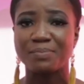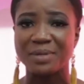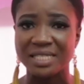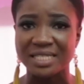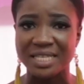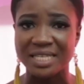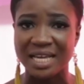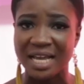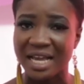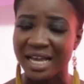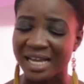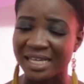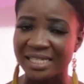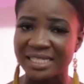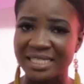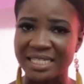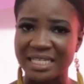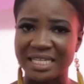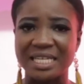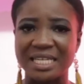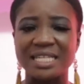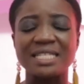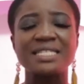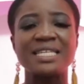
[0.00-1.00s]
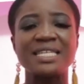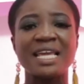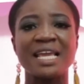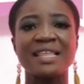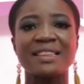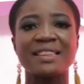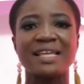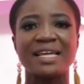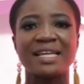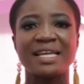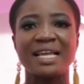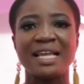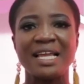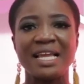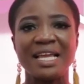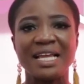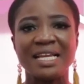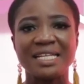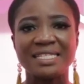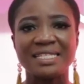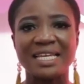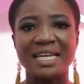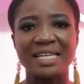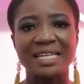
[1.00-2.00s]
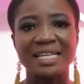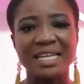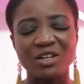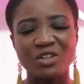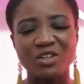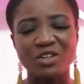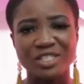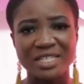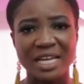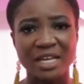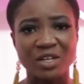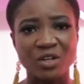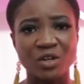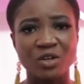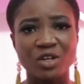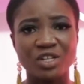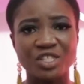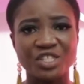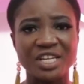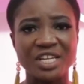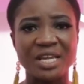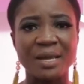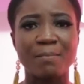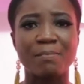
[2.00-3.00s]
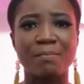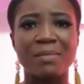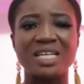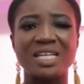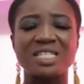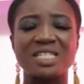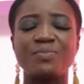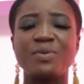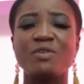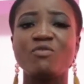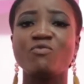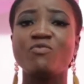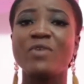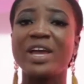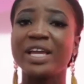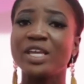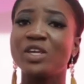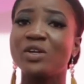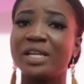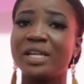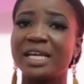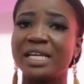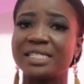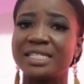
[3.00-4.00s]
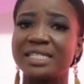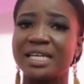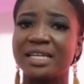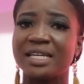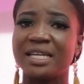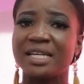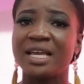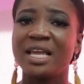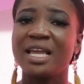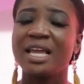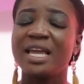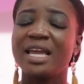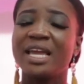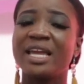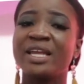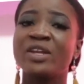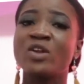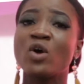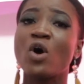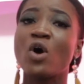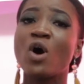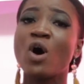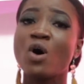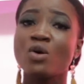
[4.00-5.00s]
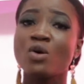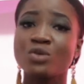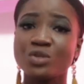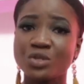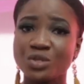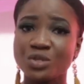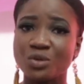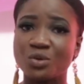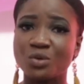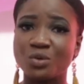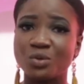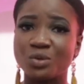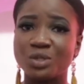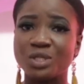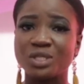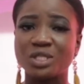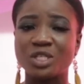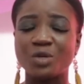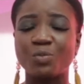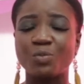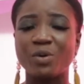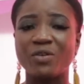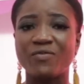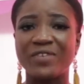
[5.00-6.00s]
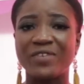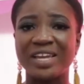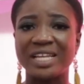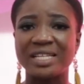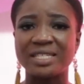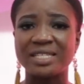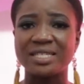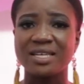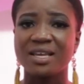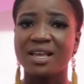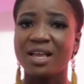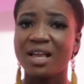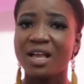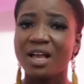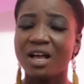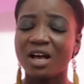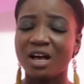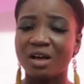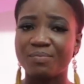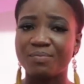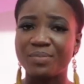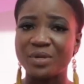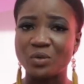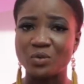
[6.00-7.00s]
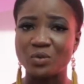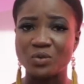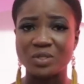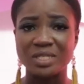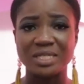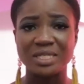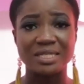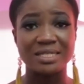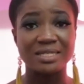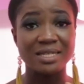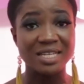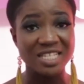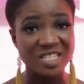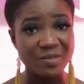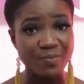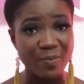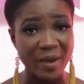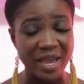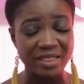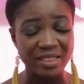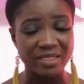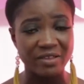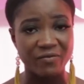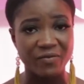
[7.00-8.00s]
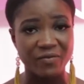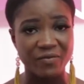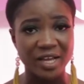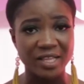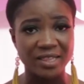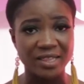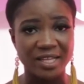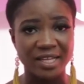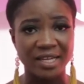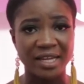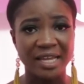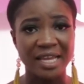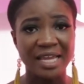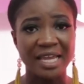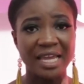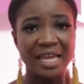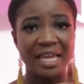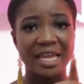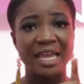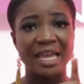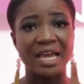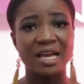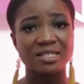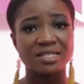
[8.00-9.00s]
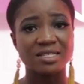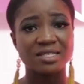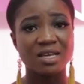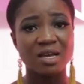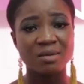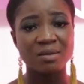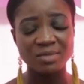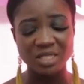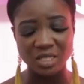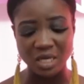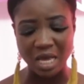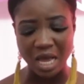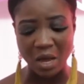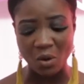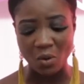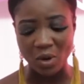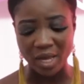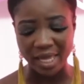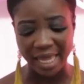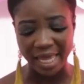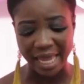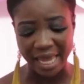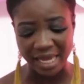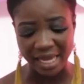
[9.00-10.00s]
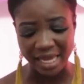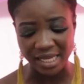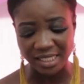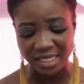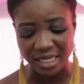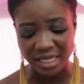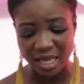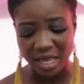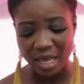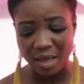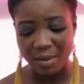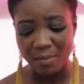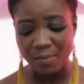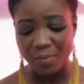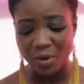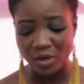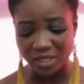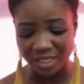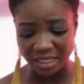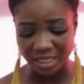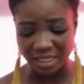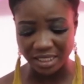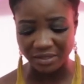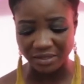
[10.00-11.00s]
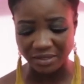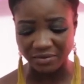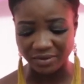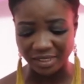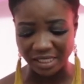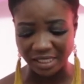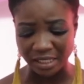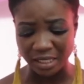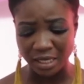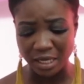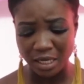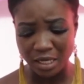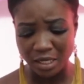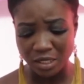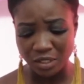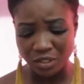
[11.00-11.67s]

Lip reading: Peter Anti, is saying that technology must be regulated in all schools to prevent abuse, despite the fact that it has come to our aid positively.